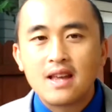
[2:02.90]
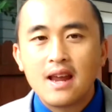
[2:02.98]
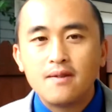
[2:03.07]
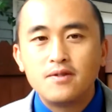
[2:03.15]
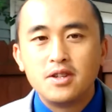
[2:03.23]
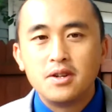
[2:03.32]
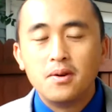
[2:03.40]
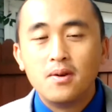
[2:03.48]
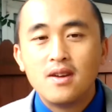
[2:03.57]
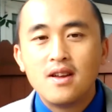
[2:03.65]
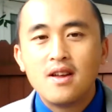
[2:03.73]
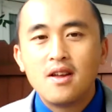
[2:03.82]
saved you?
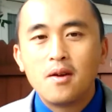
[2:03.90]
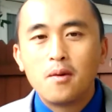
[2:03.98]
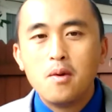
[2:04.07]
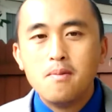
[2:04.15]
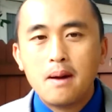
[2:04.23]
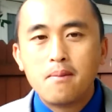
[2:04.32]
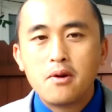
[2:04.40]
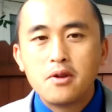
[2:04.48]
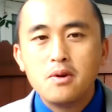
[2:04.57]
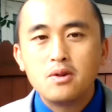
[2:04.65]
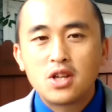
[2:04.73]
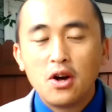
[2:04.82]
Remember
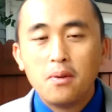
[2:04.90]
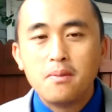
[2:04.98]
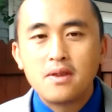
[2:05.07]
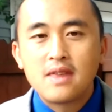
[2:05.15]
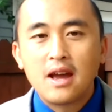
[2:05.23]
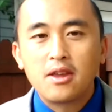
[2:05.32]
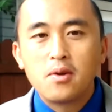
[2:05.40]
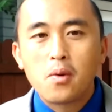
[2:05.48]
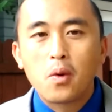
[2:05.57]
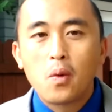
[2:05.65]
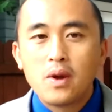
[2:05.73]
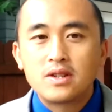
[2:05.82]
you told me that you
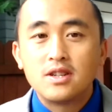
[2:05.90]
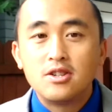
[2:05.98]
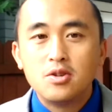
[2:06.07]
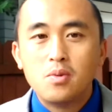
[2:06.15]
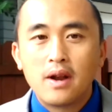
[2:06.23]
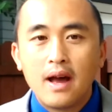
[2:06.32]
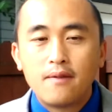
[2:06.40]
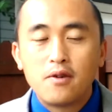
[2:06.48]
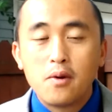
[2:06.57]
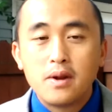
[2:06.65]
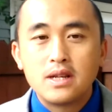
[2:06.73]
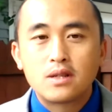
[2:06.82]
were going to do
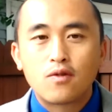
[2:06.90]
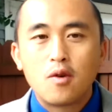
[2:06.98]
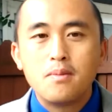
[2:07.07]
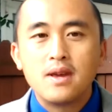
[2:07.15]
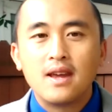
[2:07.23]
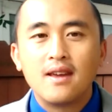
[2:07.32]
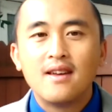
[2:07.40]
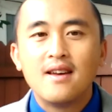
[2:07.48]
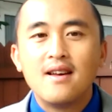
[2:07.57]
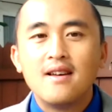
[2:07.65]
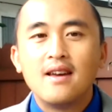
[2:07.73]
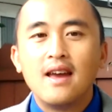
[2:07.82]
whatever it is for me.
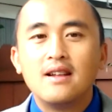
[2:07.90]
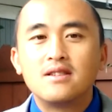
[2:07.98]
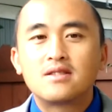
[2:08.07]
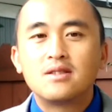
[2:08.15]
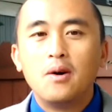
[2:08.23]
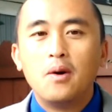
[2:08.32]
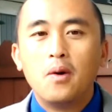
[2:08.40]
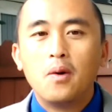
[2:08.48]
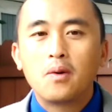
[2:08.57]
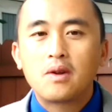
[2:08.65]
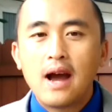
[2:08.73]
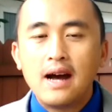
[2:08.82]
And
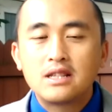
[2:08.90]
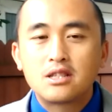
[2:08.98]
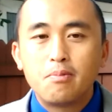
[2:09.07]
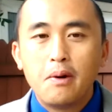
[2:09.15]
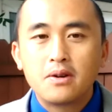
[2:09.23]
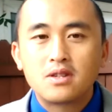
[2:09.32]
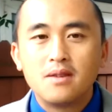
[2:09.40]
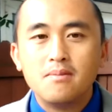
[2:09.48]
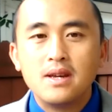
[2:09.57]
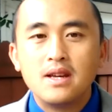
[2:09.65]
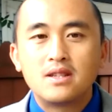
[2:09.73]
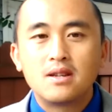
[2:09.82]
so God spoke to
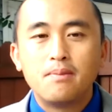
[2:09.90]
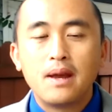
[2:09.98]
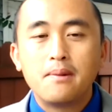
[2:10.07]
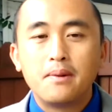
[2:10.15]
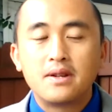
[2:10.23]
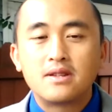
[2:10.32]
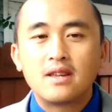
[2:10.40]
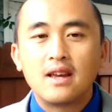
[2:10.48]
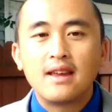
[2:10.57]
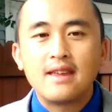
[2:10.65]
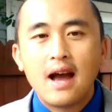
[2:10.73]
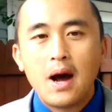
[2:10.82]
me to be able to
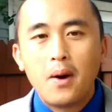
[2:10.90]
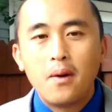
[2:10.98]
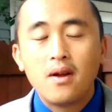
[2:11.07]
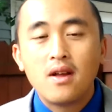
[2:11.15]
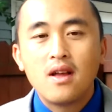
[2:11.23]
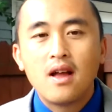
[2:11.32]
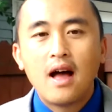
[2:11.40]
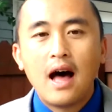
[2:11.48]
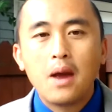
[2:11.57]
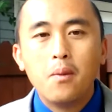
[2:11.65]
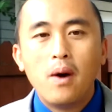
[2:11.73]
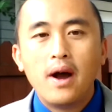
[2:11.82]
say, Yao,
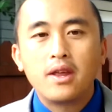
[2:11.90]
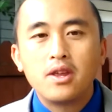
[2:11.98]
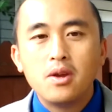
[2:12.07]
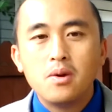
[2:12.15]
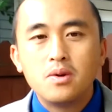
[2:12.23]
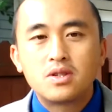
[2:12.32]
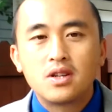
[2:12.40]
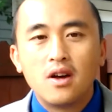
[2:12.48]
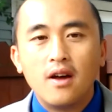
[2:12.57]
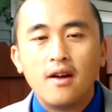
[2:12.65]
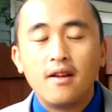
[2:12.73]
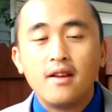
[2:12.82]
I want you
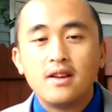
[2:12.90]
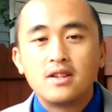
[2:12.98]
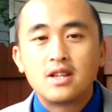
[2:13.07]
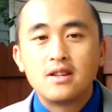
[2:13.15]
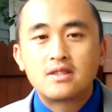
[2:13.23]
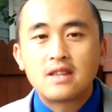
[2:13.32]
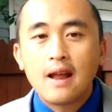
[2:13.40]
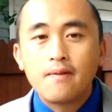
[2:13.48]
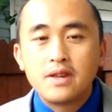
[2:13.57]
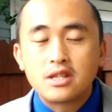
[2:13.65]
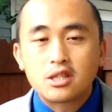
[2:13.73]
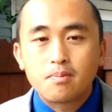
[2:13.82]
to save
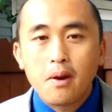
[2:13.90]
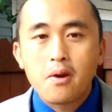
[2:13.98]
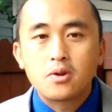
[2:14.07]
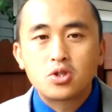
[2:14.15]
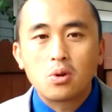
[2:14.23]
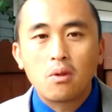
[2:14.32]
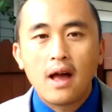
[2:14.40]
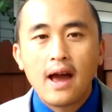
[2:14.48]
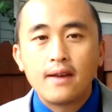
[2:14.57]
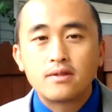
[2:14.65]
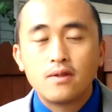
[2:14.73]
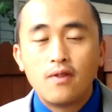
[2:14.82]
the spiritual
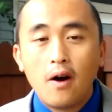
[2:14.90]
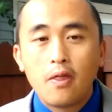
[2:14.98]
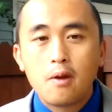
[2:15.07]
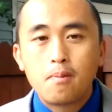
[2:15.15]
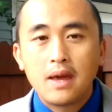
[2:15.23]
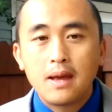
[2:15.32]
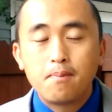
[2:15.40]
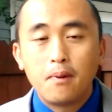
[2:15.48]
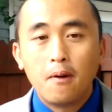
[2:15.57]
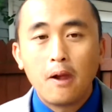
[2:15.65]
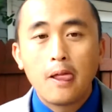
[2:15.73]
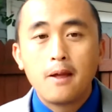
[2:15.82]
lives of other
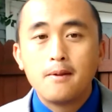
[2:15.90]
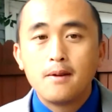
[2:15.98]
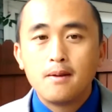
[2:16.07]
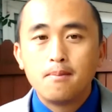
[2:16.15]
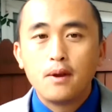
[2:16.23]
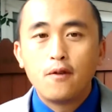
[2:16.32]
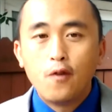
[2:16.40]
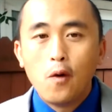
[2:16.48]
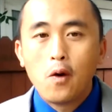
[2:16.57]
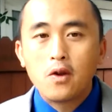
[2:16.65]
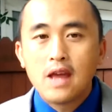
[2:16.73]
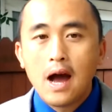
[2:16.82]
people.
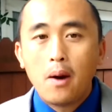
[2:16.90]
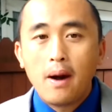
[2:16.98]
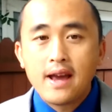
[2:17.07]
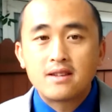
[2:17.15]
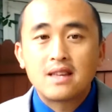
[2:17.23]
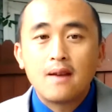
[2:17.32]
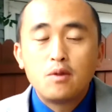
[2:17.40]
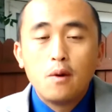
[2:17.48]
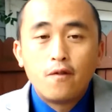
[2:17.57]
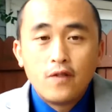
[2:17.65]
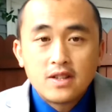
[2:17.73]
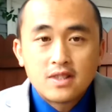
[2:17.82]
Before, Yao, I saved you
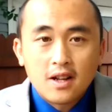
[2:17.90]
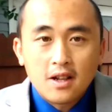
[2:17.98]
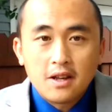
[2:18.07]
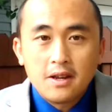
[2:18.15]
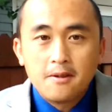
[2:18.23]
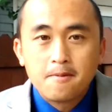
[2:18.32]
physically.